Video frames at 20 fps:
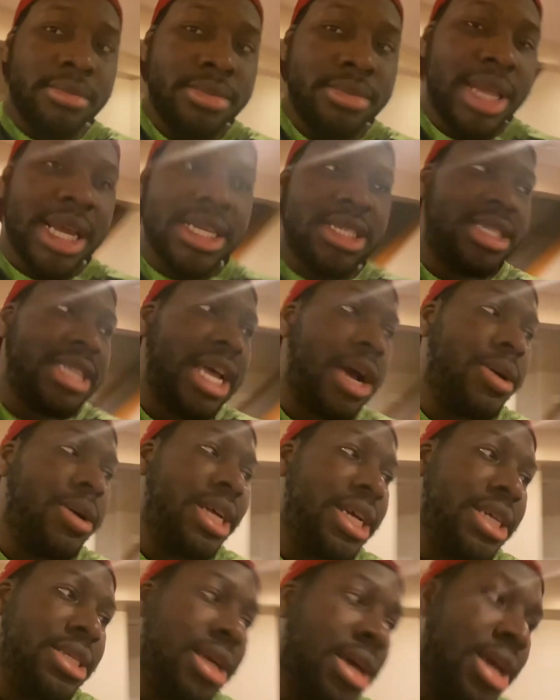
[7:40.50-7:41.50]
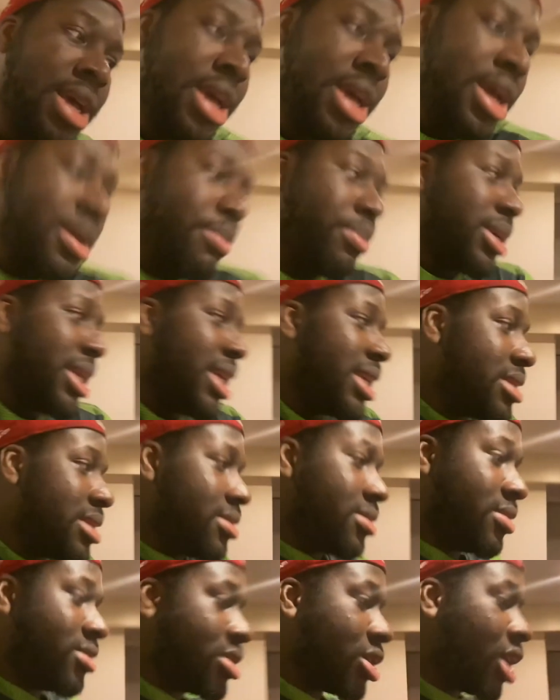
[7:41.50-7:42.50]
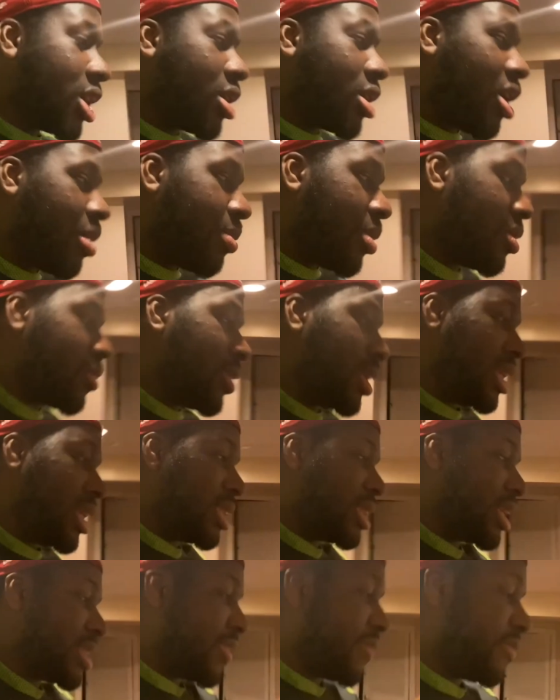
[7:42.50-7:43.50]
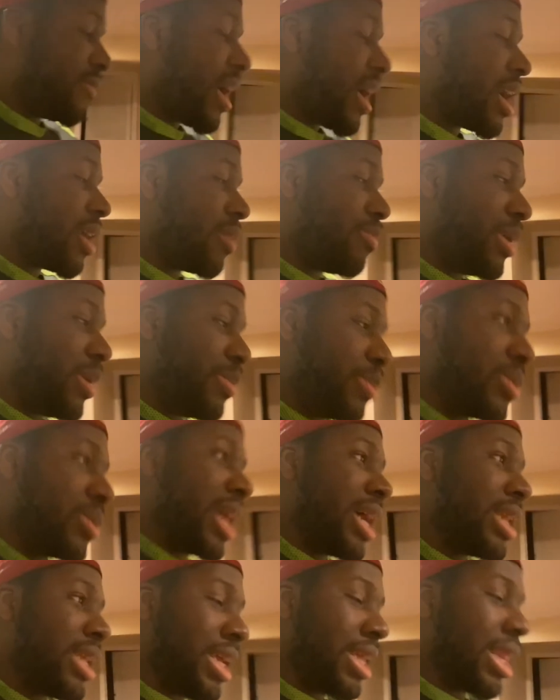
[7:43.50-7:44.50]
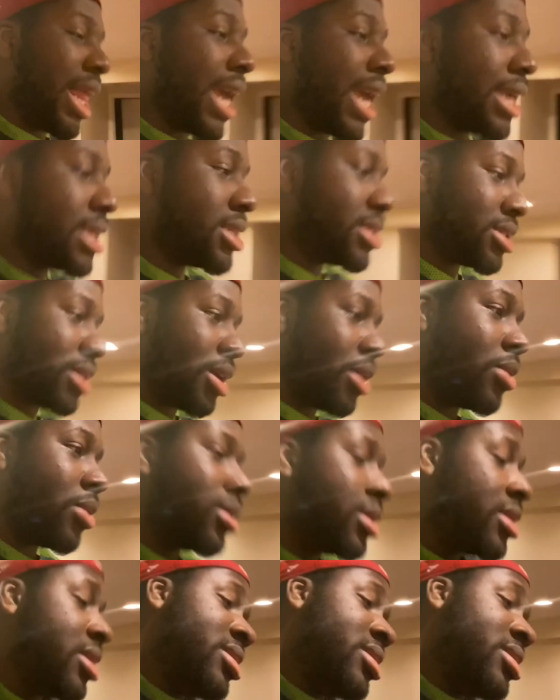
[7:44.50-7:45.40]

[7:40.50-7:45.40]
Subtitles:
That's just how it is. But John Harbaugh really doesn't fire people that he likes, so